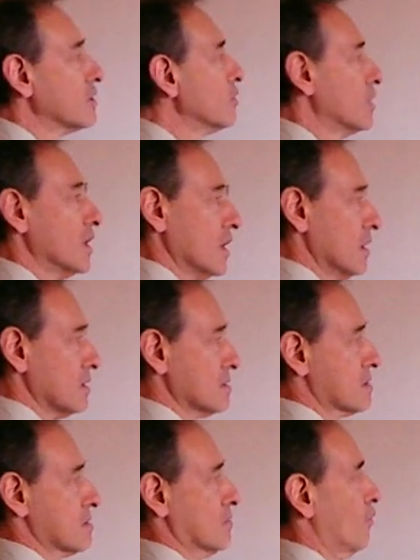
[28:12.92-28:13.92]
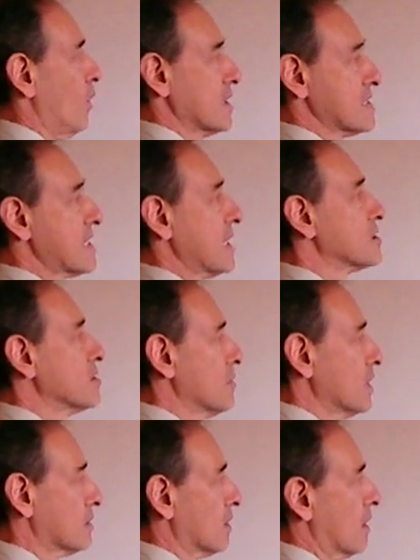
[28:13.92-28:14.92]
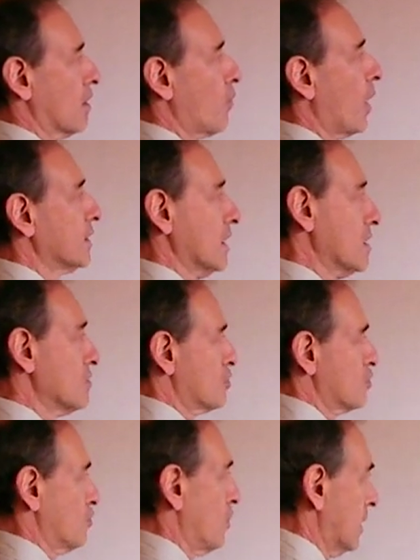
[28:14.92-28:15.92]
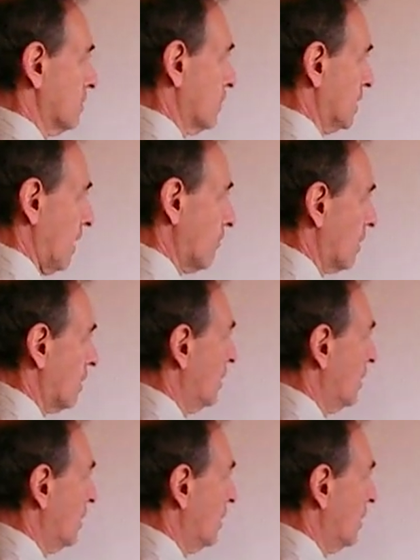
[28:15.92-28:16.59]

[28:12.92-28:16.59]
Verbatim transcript: unit is, one centimeter, one inch, one whatever.